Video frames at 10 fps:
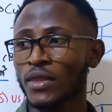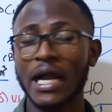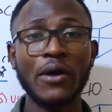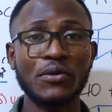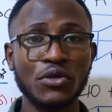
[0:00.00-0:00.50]

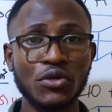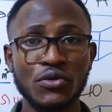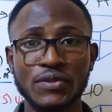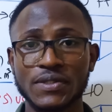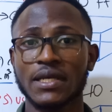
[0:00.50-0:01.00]
how do
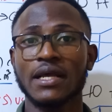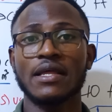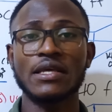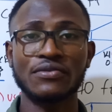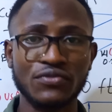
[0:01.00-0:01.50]
you use
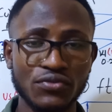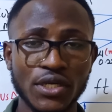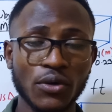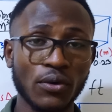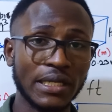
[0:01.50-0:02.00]
the
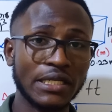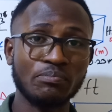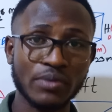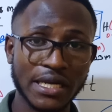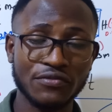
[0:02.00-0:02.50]
free
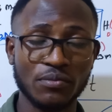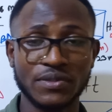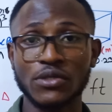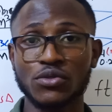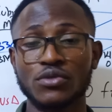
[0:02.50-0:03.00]
online platforms
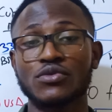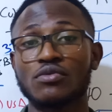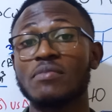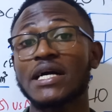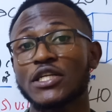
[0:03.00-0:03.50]
and tools to
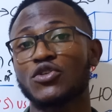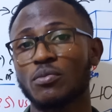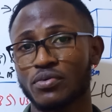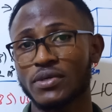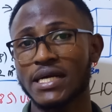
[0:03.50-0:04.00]
market your
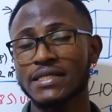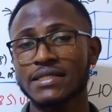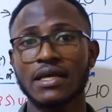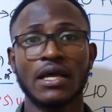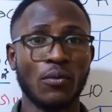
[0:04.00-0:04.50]

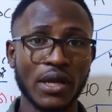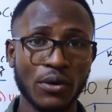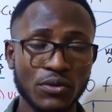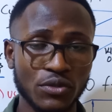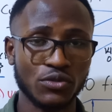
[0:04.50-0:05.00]
products? We are
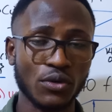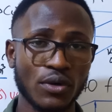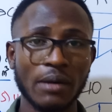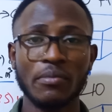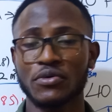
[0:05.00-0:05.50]
going to
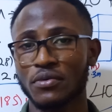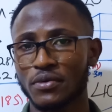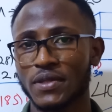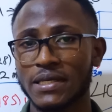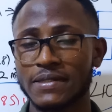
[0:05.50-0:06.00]
talk about all
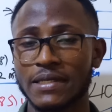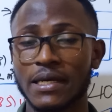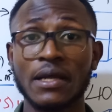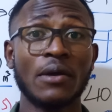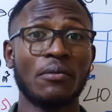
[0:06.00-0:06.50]
those things
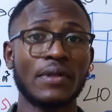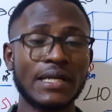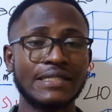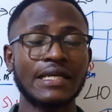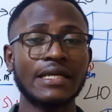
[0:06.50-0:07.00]
here. With
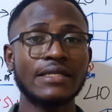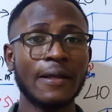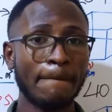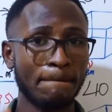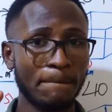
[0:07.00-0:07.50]
that said,
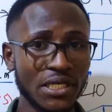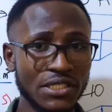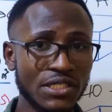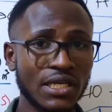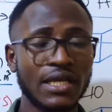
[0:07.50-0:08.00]

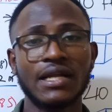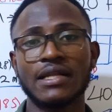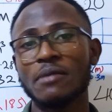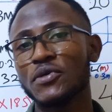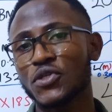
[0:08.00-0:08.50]
peace.
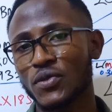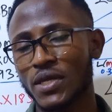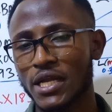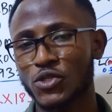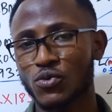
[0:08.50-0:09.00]
Let me see you in
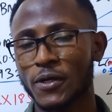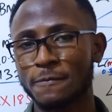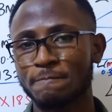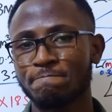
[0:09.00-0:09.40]
the next one.